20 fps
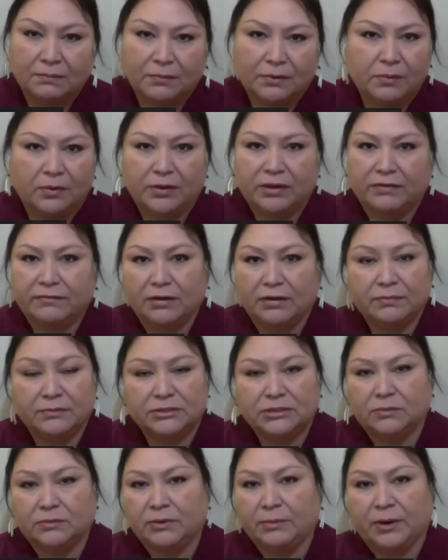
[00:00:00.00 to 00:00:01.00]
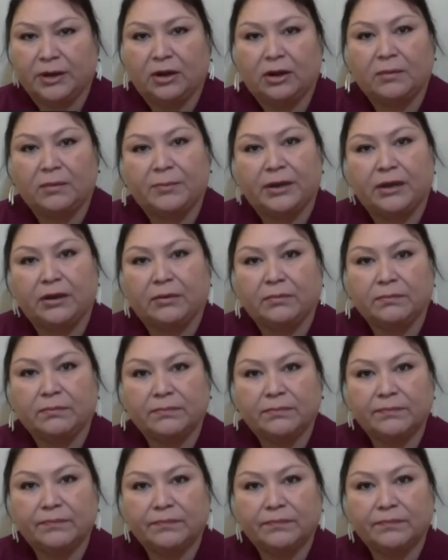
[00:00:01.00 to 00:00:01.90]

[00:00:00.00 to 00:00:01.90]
We won't give up until we bring Aubrey home.